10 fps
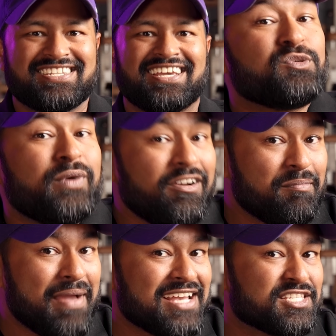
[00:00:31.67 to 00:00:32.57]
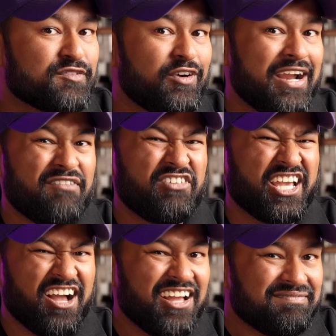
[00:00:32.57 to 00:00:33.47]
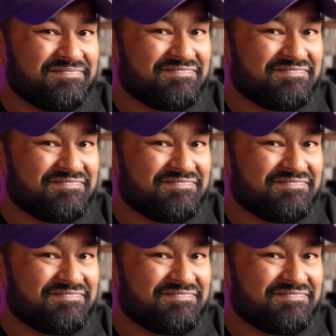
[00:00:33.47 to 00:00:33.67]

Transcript: Did you wear a mask for every cut?